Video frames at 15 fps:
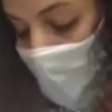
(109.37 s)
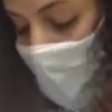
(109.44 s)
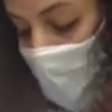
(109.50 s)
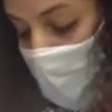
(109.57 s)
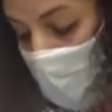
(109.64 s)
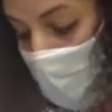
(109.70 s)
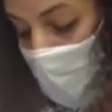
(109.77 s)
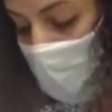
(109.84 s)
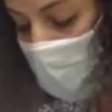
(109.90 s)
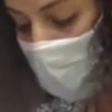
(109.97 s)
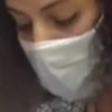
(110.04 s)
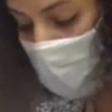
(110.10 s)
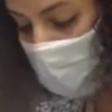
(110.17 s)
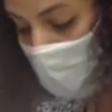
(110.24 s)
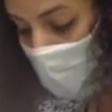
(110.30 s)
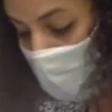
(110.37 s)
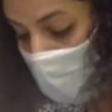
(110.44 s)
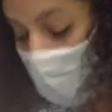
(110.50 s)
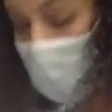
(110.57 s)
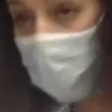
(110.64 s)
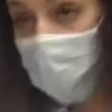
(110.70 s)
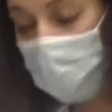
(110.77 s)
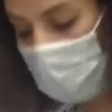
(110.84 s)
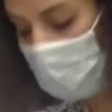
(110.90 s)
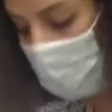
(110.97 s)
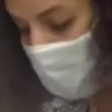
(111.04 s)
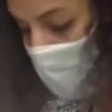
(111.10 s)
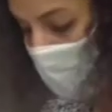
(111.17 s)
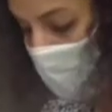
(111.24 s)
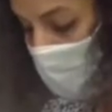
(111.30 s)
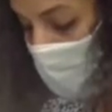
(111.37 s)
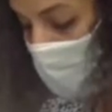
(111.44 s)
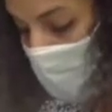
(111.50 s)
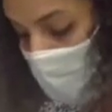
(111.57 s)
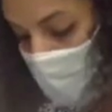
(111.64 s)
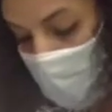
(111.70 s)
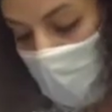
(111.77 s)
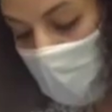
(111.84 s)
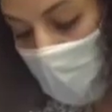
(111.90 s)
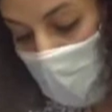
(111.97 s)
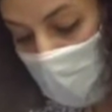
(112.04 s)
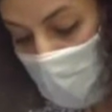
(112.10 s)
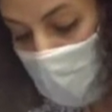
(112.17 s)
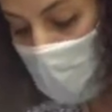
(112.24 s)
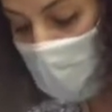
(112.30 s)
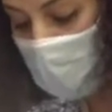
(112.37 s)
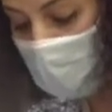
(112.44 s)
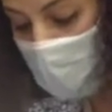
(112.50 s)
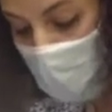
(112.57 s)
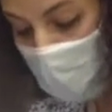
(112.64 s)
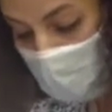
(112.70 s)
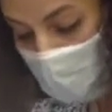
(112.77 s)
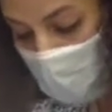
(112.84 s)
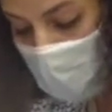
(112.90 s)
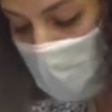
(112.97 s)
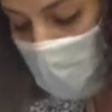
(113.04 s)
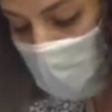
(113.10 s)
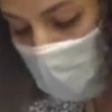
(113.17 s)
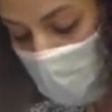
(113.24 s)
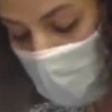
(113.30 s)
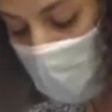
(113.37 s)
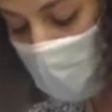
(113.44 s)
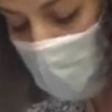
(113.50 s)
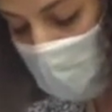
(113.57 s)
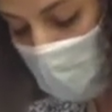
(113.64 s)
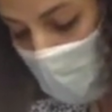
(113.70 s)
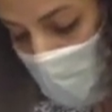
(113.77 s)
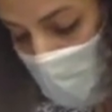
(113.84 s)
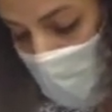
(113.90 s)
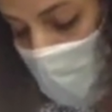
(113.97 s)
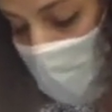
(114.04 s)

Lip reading: We call on all states, including the U.S., to ensure the office has the resources it needs for this mandate